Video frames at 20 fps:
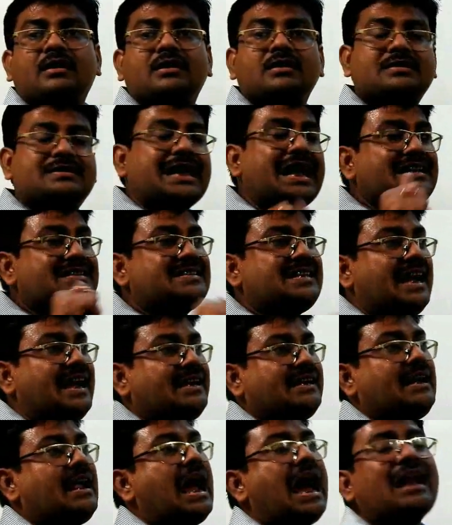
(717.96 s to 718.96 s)
such
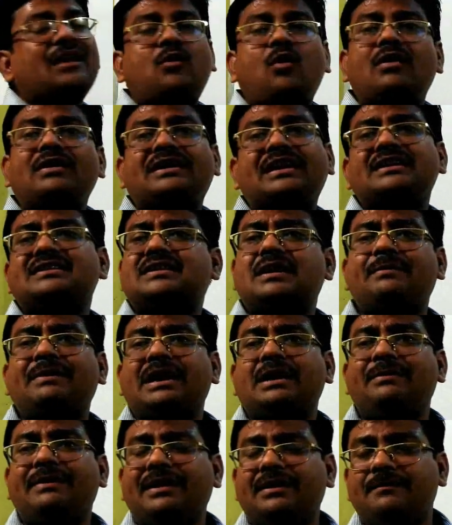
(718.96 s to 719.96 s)
that R contains some
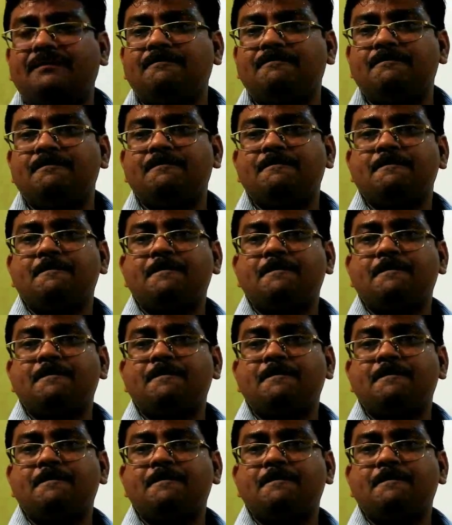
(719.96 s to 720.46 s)
element.